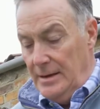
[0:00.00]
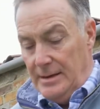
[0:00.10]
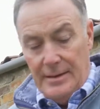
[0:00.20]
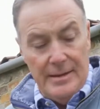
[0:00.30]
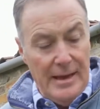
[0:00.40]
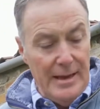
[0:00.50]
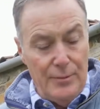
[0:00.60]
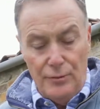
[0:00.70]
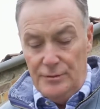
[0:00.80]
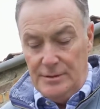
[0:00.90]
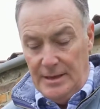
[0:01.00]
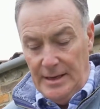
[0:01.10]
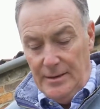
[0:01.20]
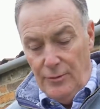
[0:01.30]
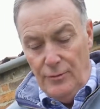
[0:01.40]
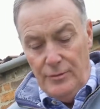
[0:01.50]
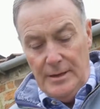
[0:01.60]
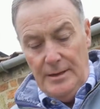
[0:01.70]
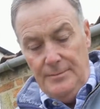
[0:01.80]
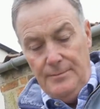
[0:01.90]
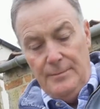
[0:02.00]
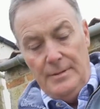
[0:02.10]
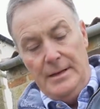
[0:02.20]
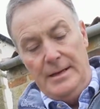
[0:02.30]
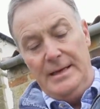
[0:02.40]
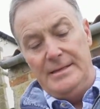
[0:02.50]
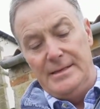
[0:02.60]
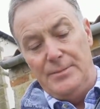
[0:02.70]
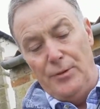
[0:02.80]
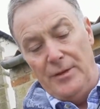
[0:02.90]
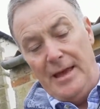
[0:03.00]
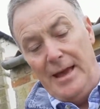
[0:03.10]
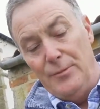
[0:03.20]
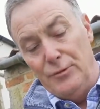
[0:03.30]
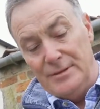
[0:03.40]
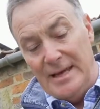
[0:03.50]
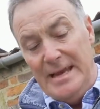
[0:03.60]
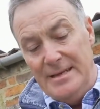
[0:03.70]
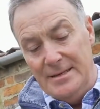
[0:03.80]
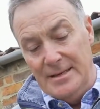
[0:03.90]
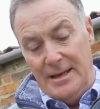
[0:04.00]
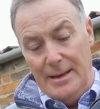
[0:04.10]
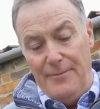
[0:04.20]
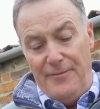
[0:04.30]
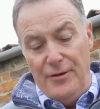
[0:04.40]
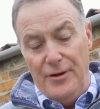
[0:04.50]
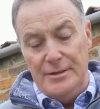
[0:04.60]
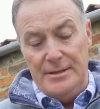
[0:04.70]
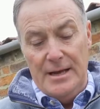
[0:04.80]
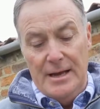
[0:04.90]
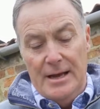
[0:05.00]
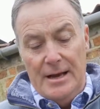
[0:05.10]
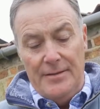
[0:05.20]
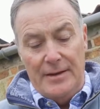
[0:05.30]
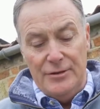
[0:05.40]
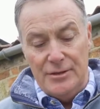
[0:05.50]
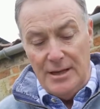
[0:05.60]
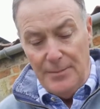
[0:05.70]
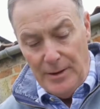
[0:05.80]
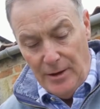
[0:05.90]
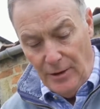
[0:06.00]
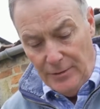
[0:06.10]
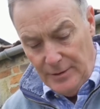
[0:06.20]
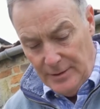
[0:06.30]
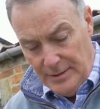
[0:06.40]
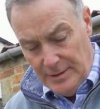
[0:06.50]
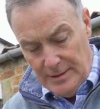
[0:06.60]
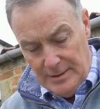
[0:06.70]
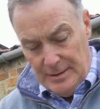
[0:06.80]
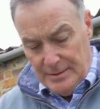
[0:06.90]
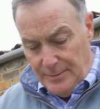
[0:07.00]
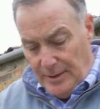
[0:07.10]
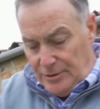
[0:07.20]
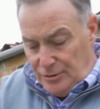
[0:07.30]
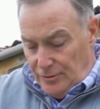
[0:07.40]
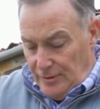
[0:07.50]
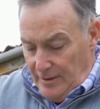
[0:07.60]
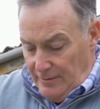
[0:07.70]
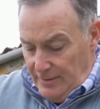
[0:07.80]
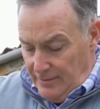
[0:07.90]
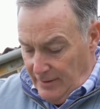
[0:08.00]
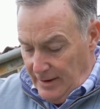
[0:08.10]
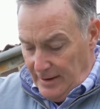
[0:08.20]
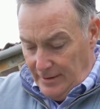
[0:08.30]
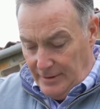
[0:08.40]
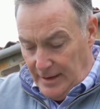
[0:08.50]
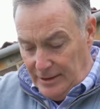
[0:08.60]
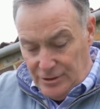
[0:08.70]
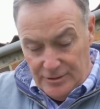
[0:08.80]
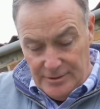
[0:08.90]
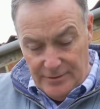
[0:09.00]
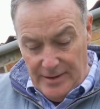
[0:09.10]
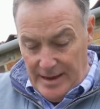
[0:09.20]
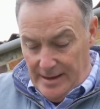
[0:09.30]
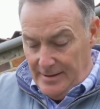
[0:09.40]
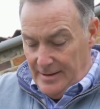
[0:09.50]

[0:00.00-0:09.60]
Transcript: get the cables in order. Easier to put the cables into the clip first and then just clip it on to make sure they're in the right location. So they're